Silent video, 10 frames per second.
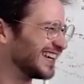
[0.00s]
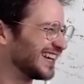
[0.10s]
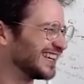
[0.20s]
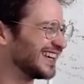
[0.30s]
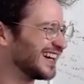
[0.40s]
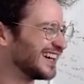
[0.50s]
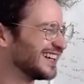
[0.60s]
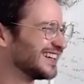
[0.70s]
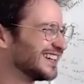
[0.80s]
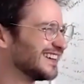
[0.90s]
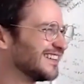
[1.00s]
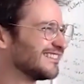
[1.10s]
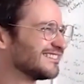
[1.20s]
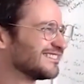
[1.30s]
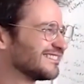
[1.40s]

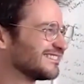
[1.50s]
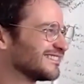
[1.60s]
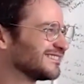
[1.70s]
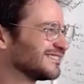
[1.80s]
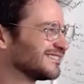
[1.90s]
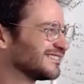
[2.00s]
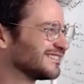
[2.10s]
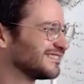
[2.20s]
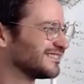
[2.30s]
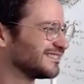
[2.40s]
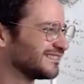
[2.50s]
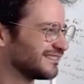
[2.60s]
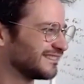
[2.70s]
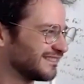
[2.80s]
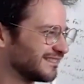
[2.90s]

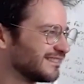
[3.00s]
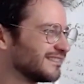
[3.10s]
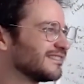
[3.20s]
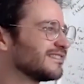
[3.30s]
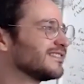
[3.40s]
[no speech]